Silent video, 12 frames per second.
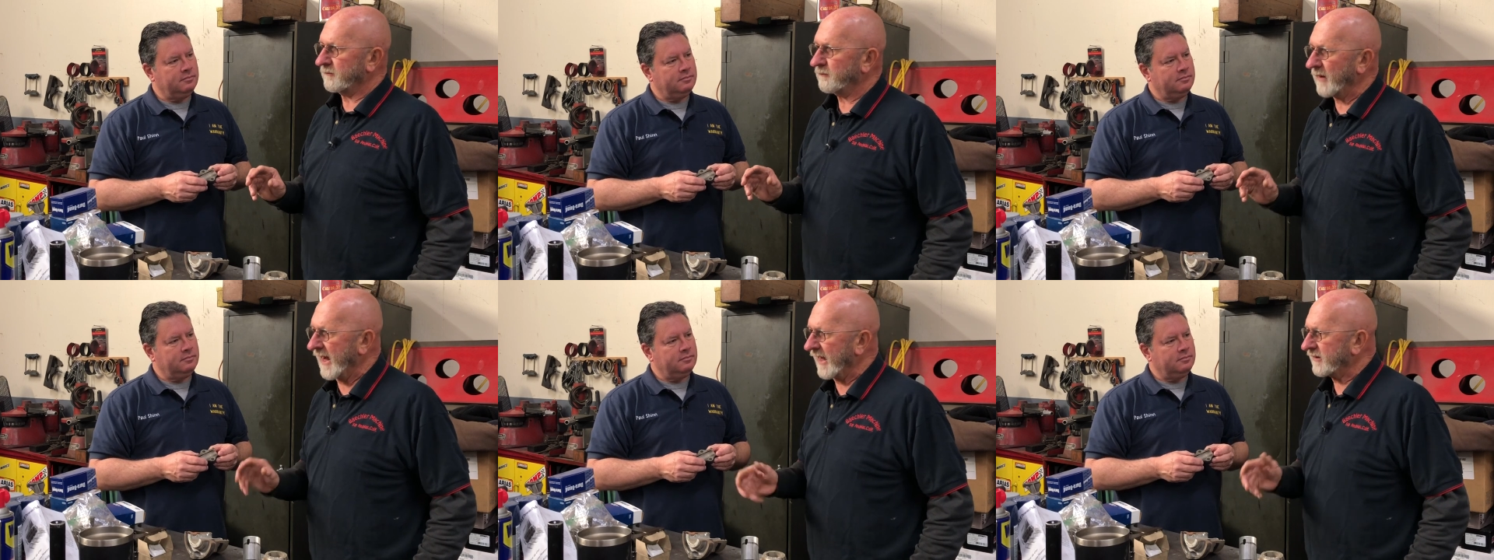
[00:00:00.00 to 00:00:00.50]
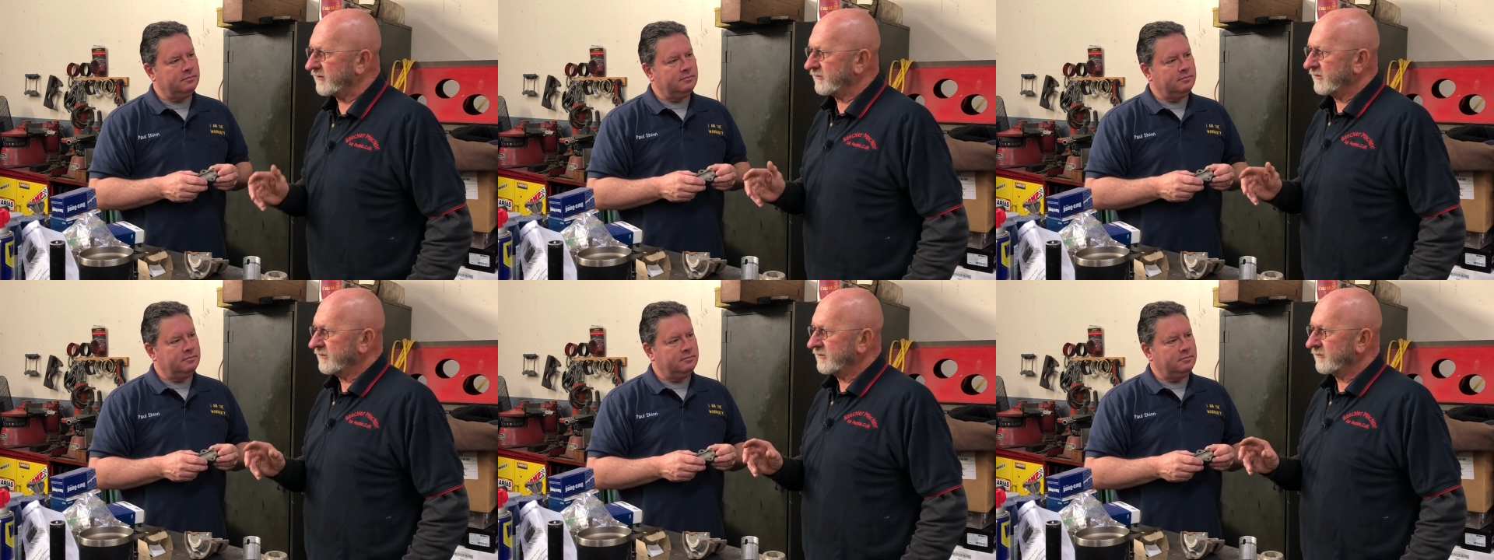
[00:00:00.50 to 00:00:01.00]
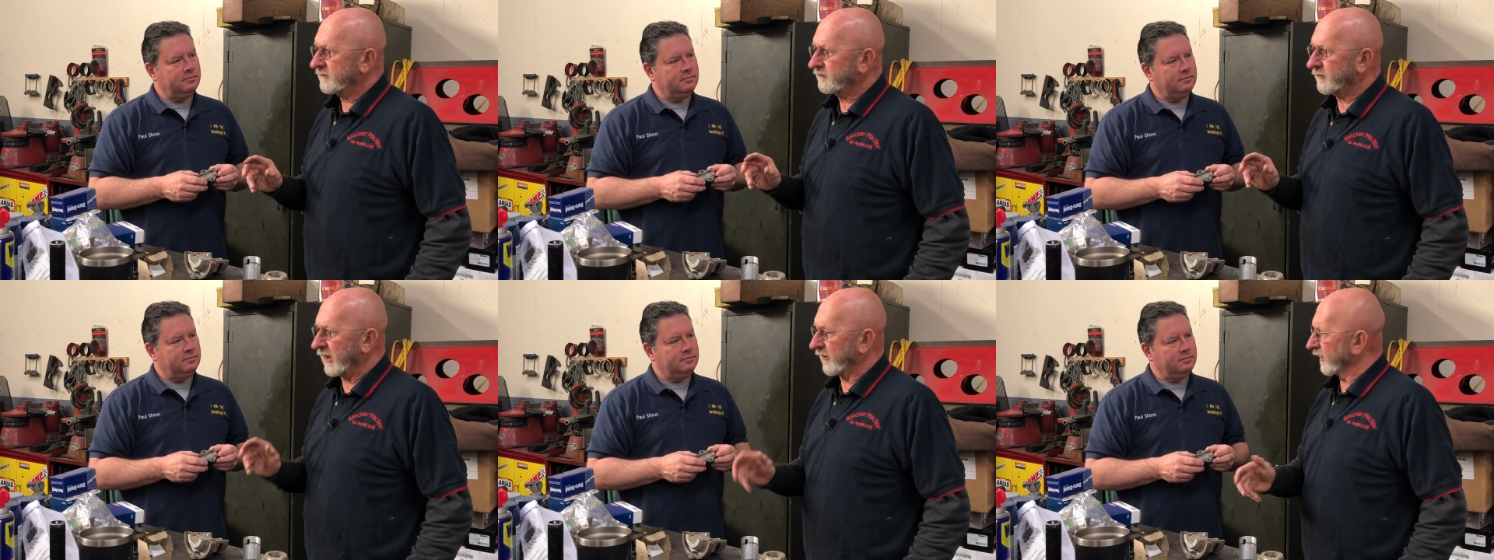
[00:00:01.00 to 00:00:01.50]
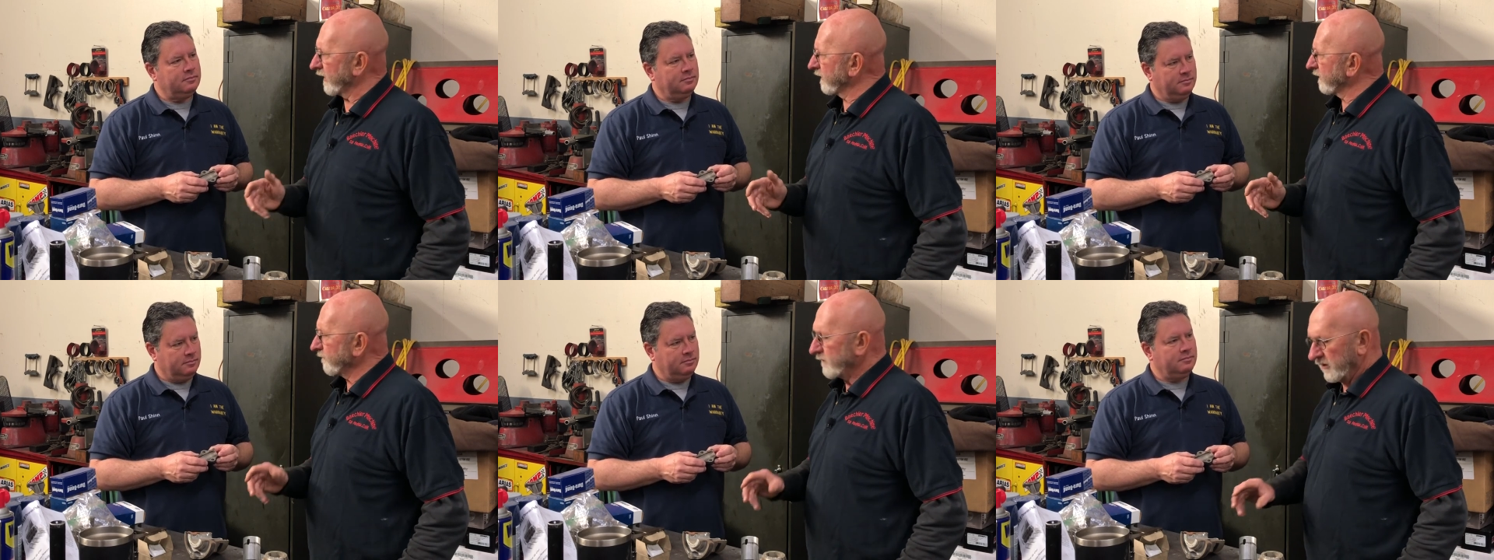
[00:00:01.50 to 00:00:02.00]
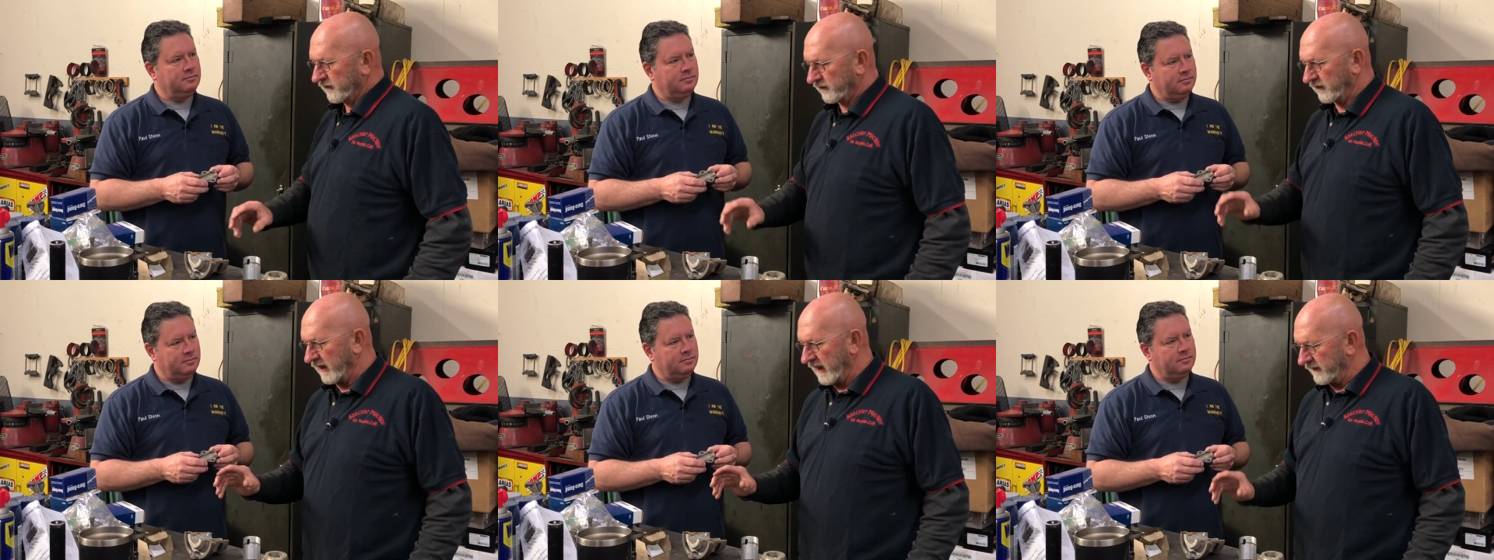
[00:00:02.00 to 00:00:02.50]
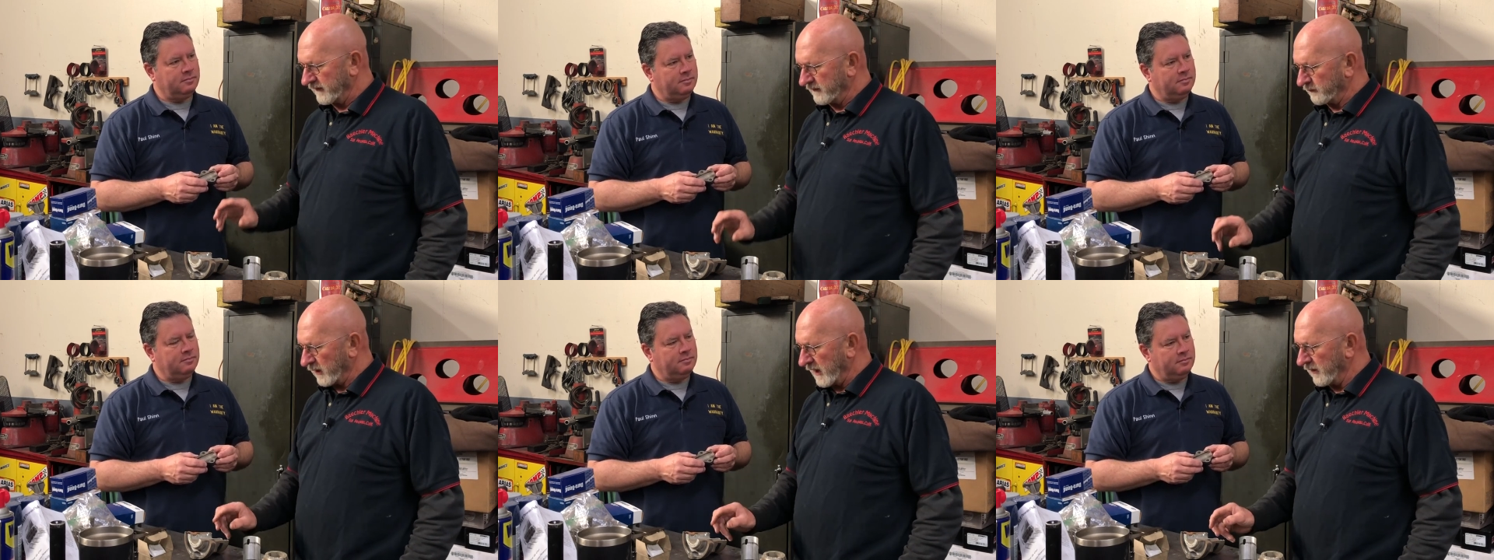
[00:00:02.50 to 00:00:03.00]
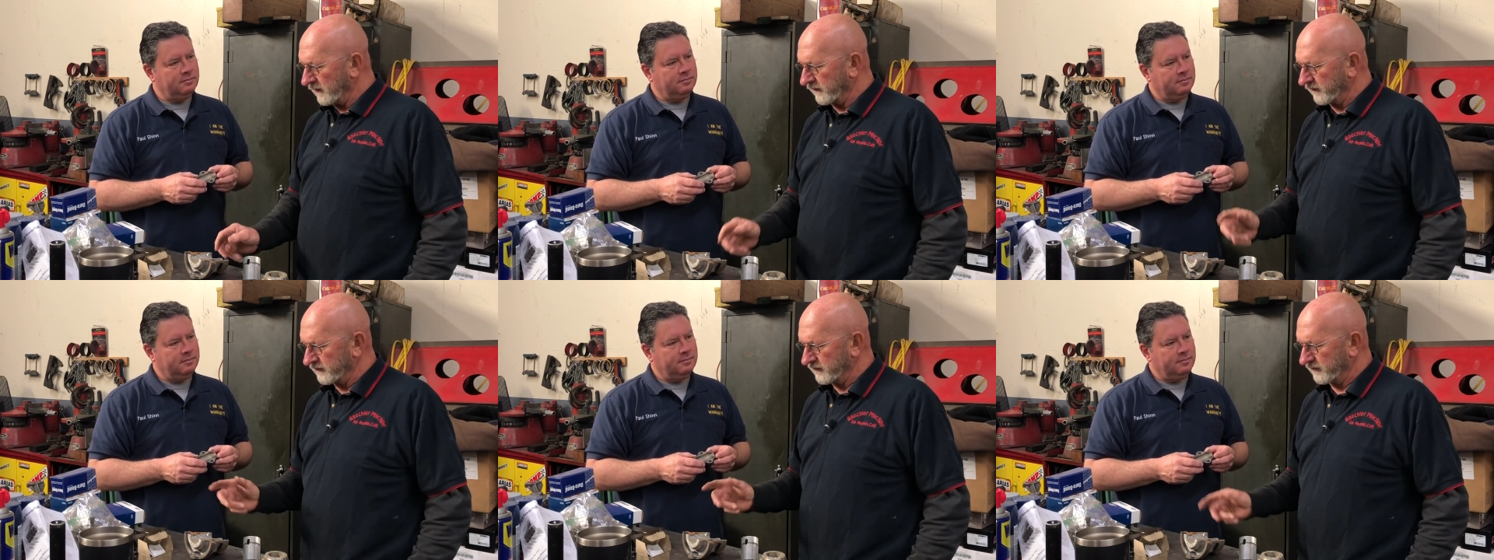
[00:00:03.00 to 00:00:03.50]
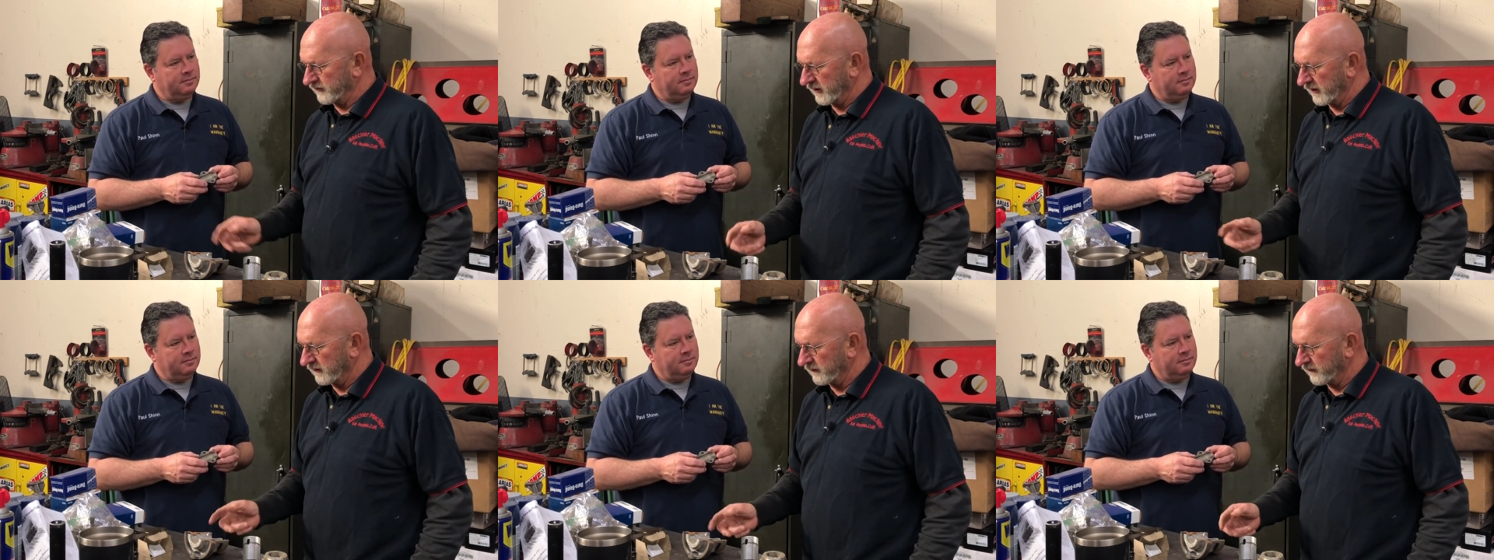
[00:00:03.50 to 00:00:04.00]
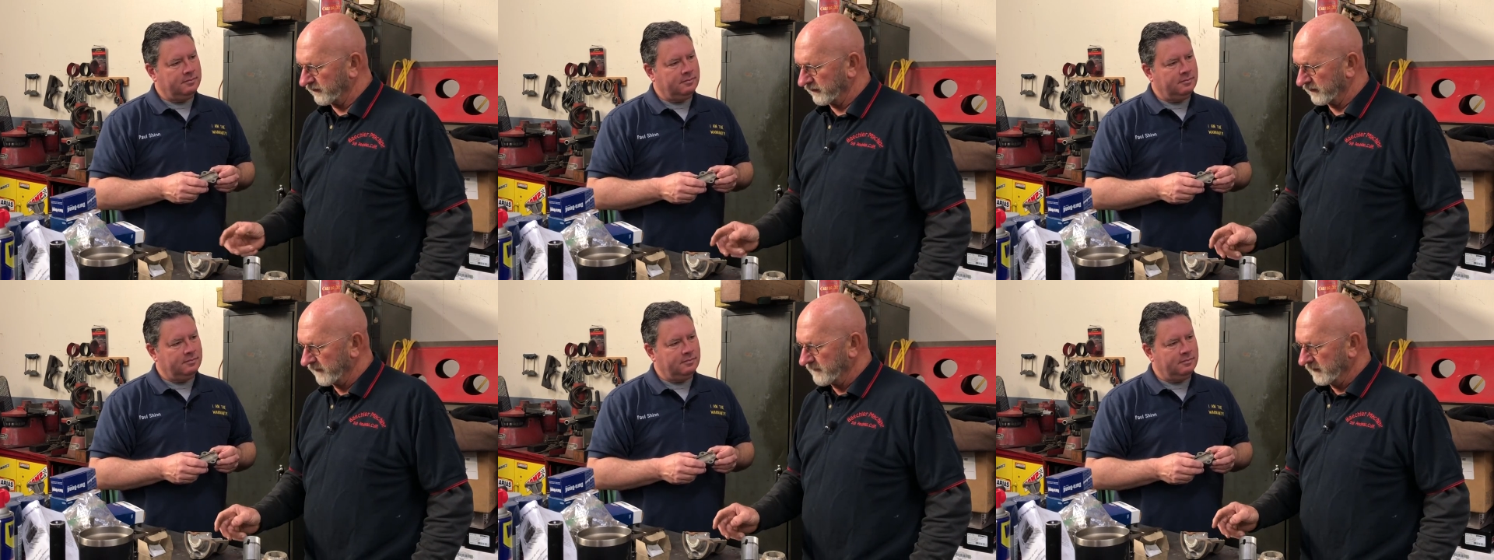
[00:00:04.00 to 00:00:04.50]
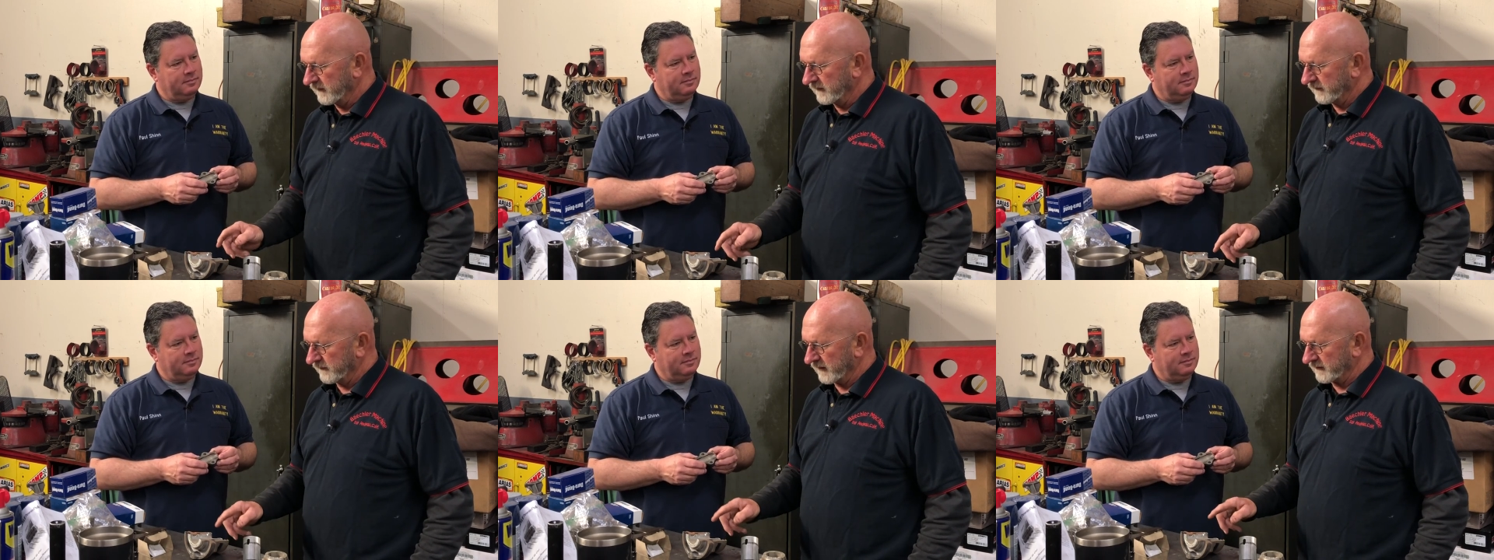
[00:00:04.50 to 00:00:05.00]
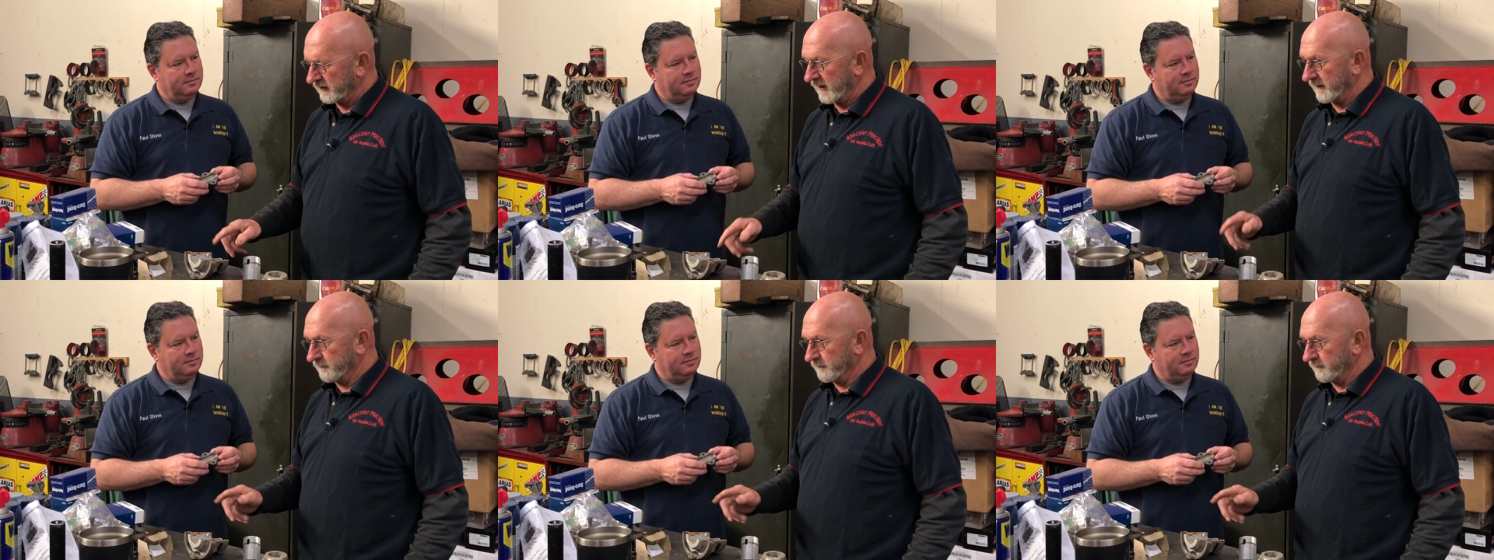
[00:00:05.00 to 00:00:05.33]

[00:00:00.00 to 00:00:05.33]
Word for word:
Speaker 1: backed bearing. So they had these brown shells that they